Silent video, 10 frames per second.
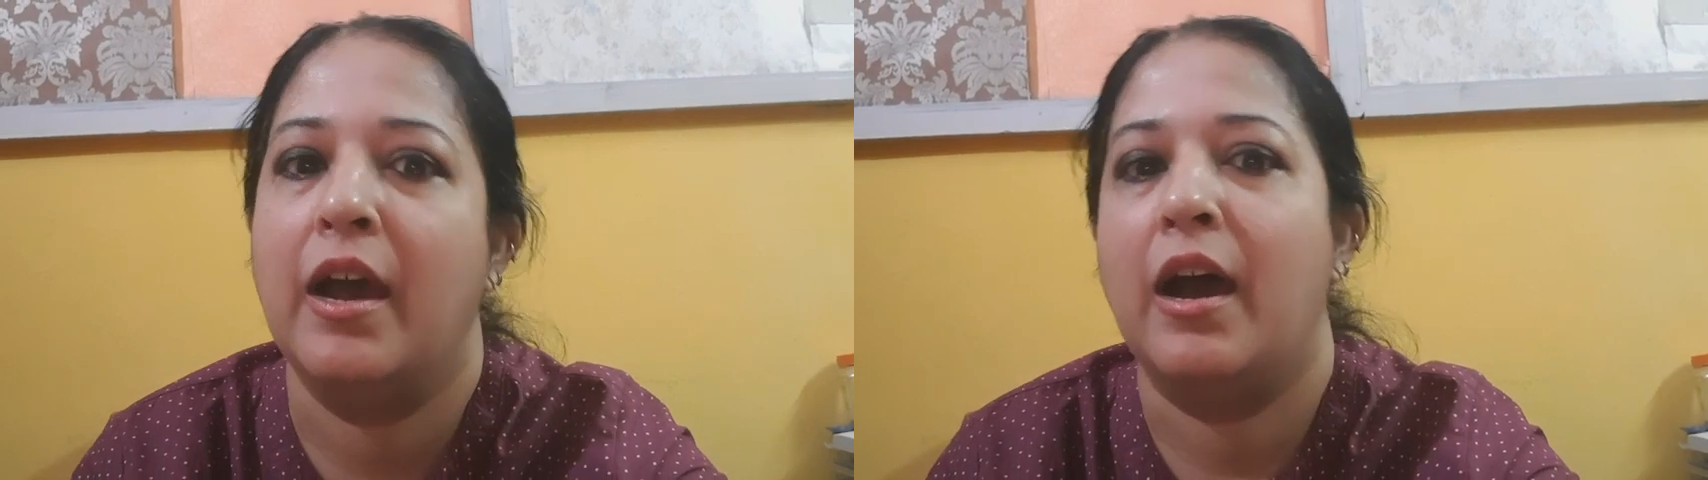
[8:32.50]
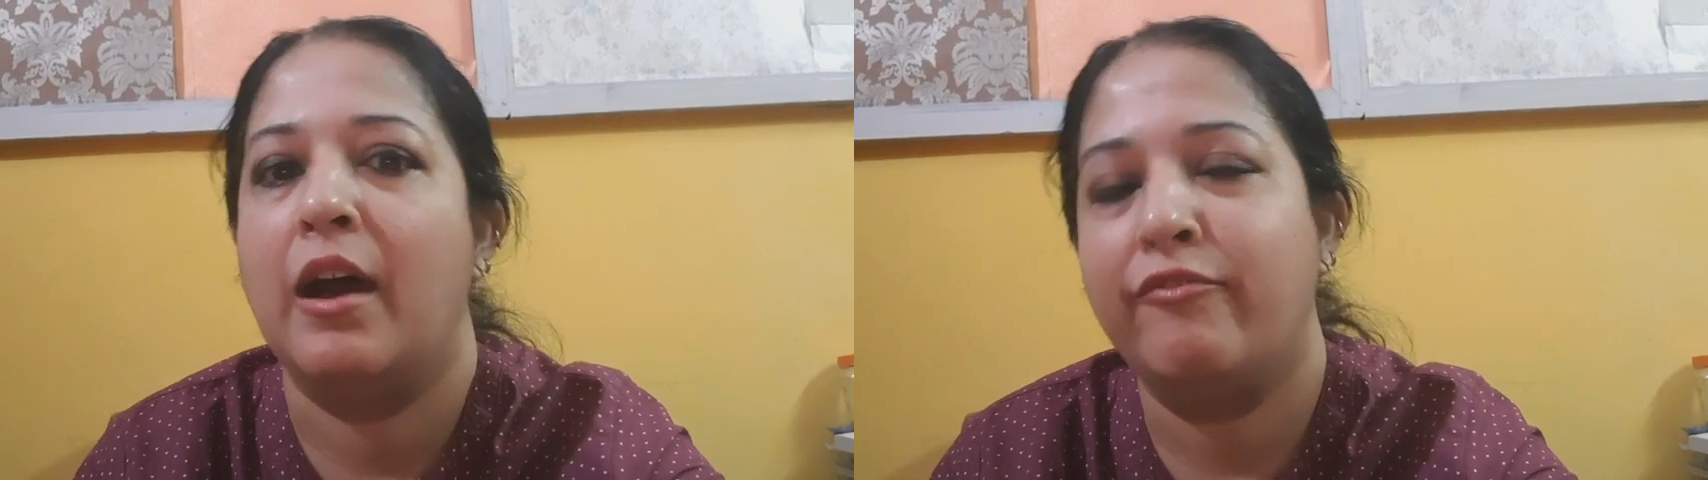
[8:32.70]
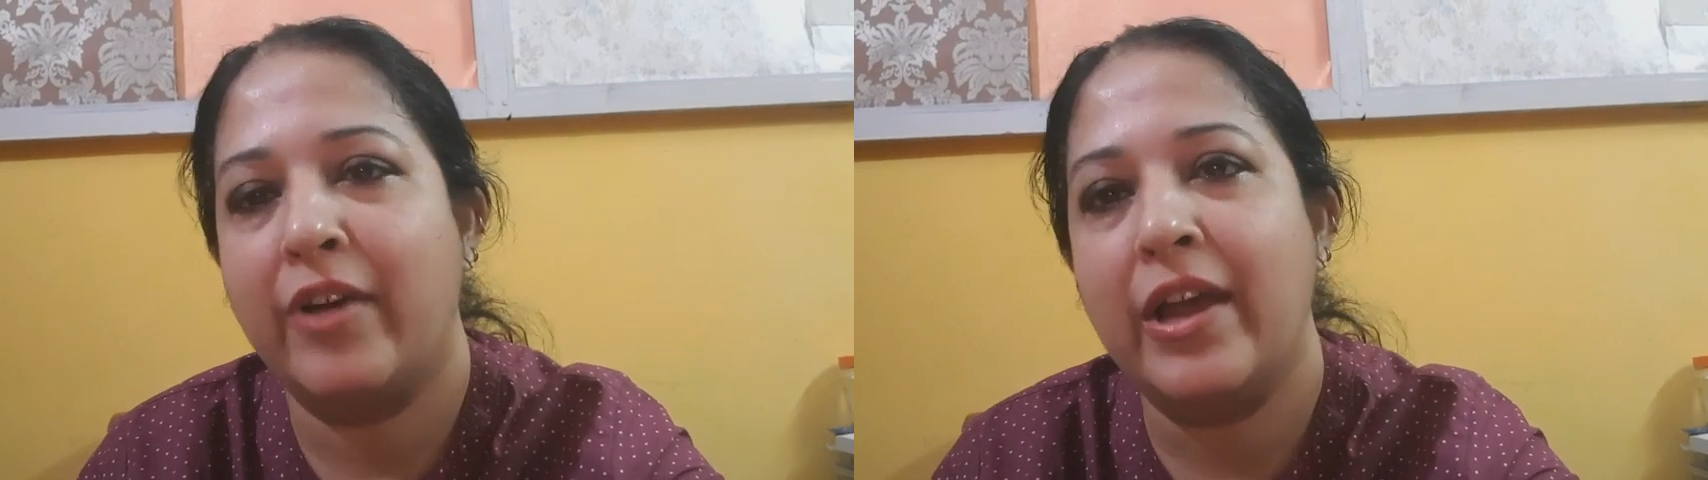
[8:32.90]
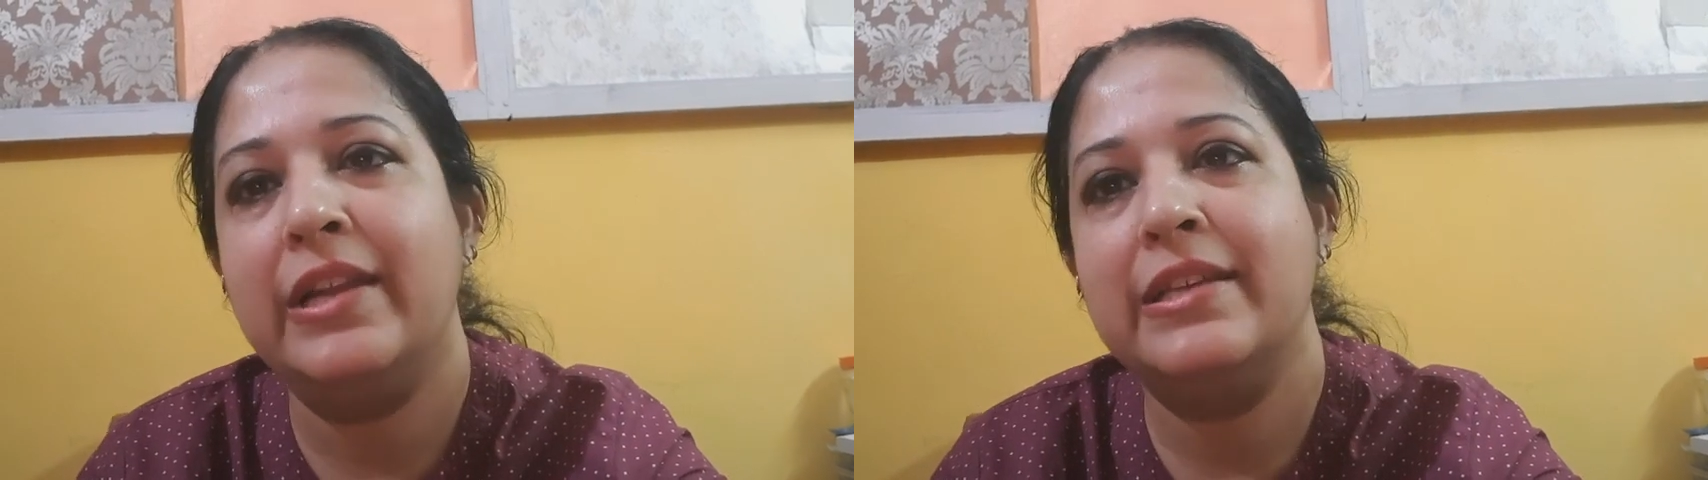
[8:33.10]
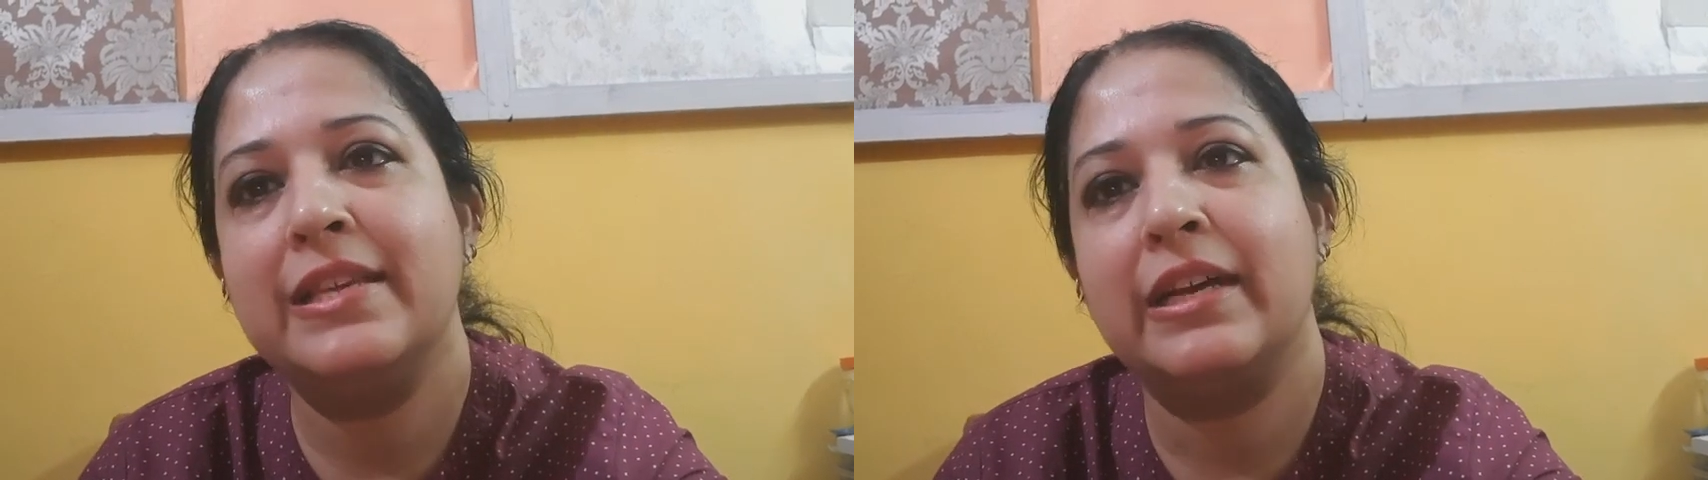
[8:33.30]
A file
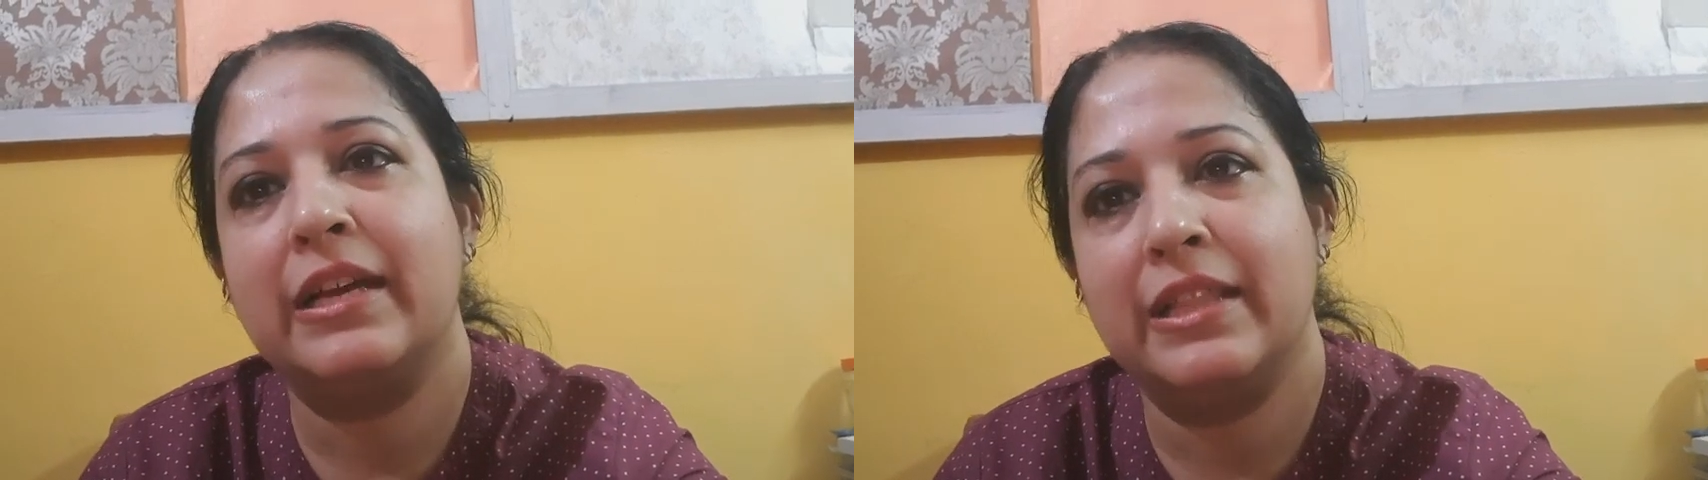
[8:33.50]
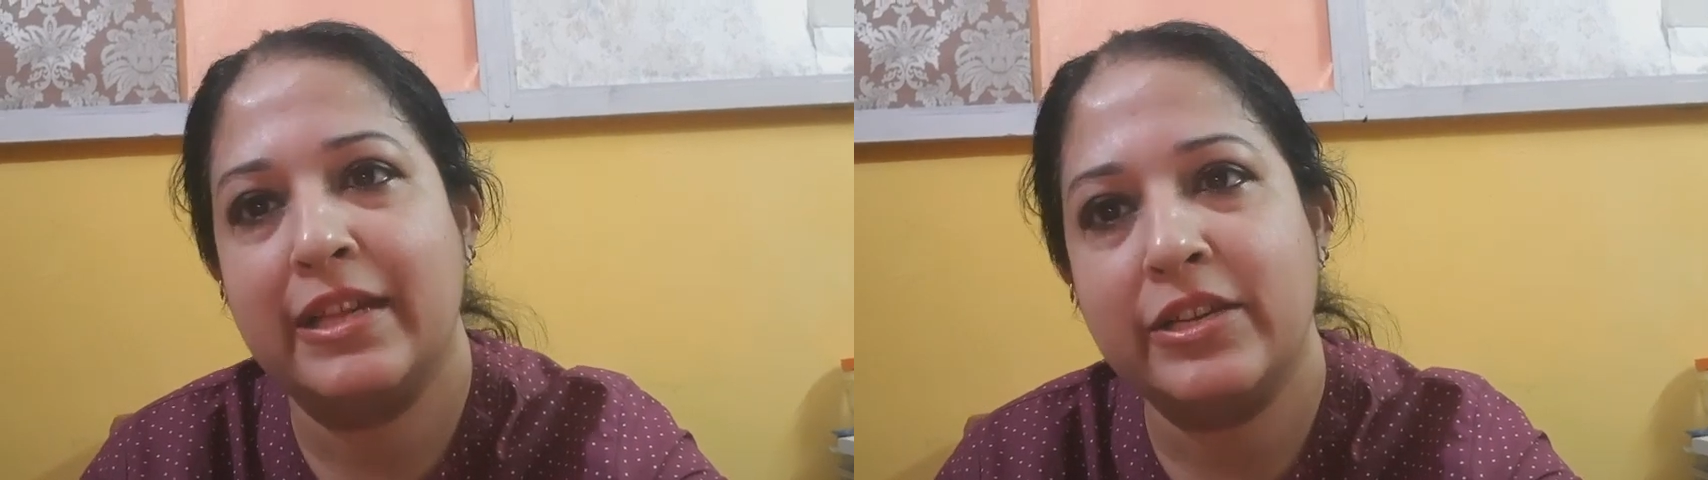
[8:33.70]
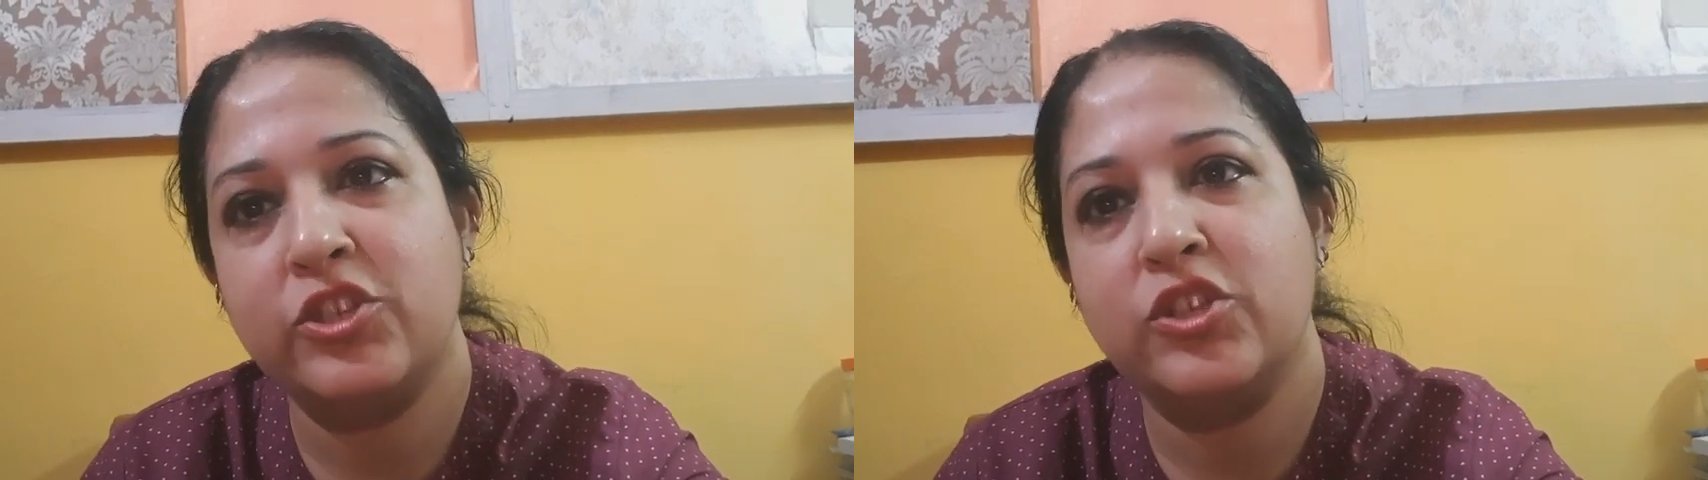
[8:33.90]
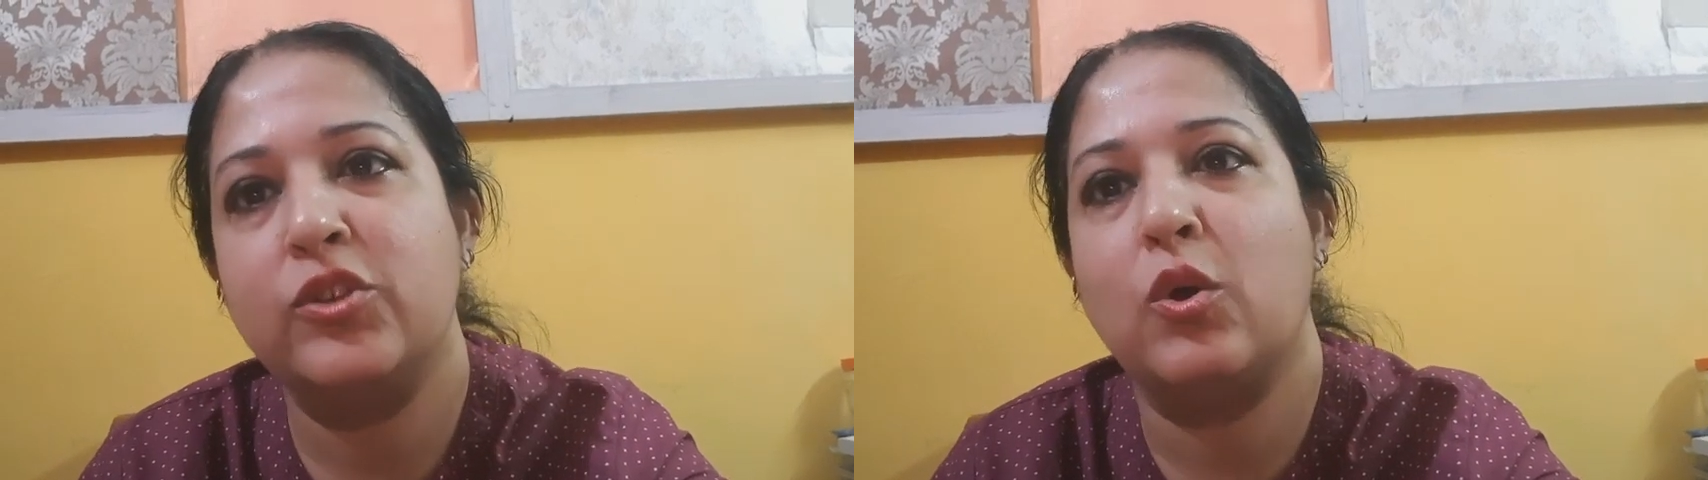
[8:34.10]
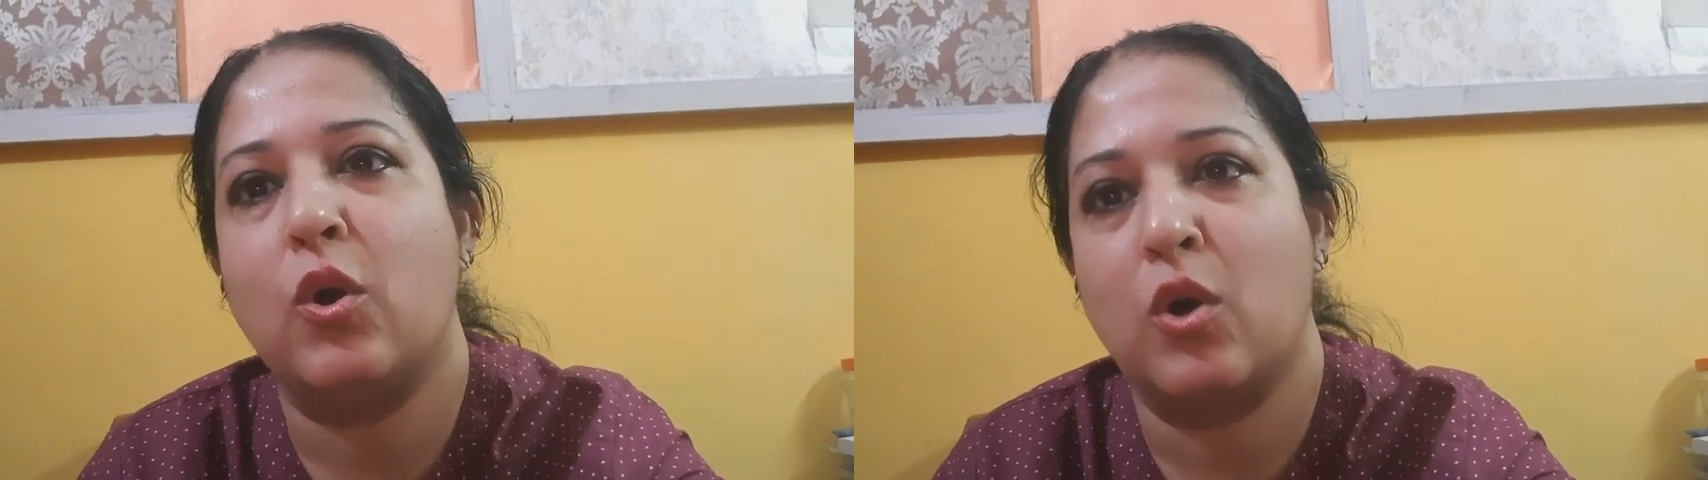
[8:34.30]
is a
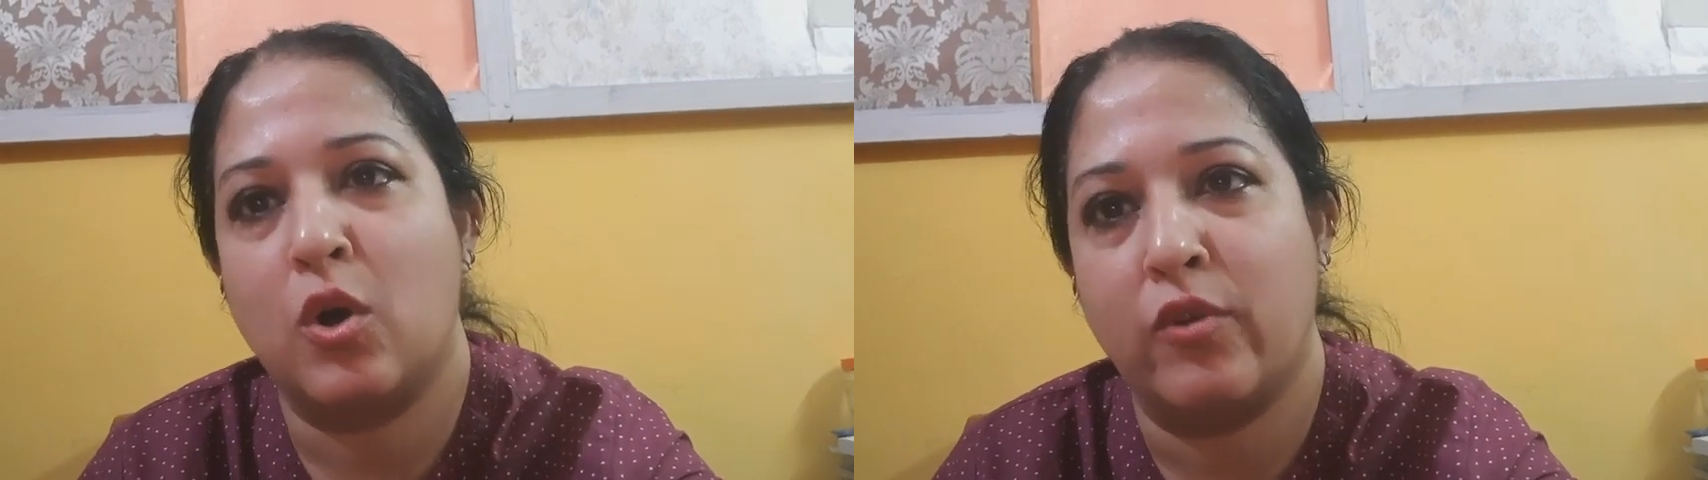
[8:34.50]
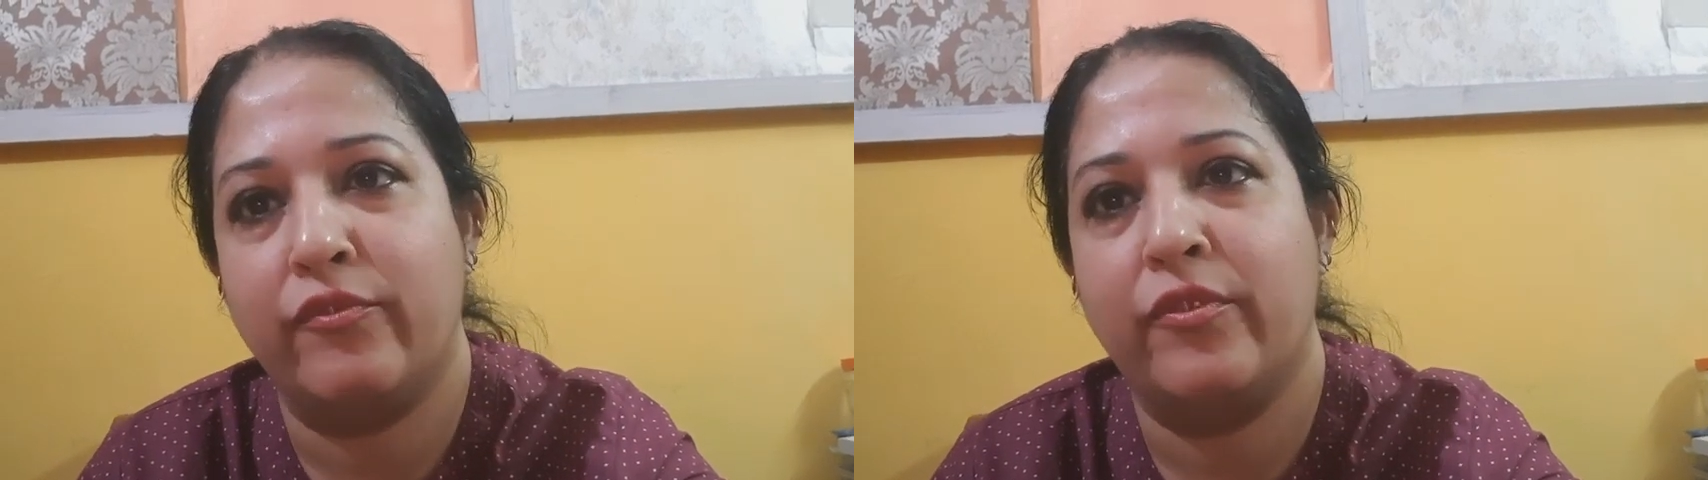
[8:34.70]
collection of